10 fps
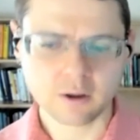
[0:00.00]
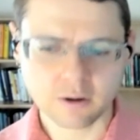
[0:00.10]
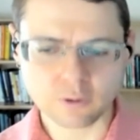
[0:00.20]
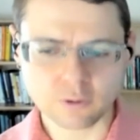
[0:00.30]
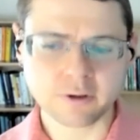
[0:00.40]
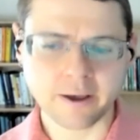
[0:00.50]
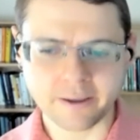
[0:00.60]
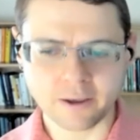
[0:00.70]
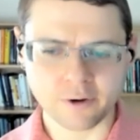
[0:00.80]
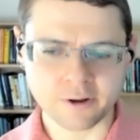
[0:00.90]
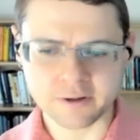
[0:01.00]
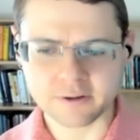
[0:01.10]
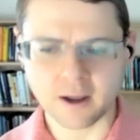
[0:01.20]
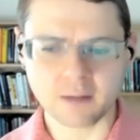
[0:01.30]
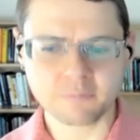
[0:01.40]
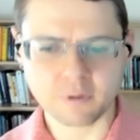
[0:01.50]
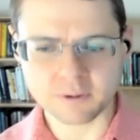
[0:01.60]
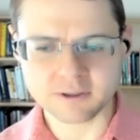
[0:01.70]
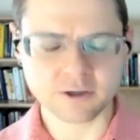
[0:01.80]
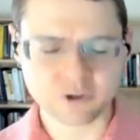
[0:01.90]
go to tinyurl.com
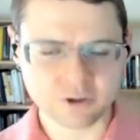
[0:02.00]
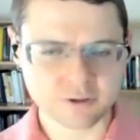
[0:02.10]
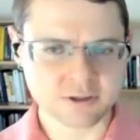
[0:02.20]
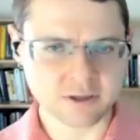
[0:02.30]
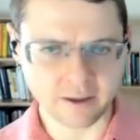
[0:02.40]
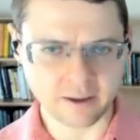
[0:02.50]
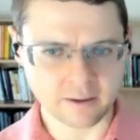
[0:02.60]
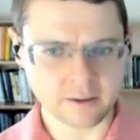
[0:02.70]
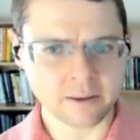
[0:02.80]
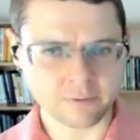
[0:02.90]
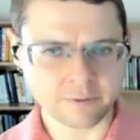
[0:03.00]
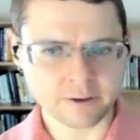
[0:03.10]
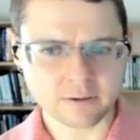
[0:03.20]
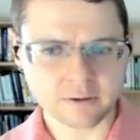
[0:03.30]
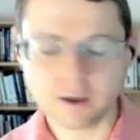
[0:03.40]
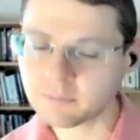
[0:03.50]
forward slash DAE event.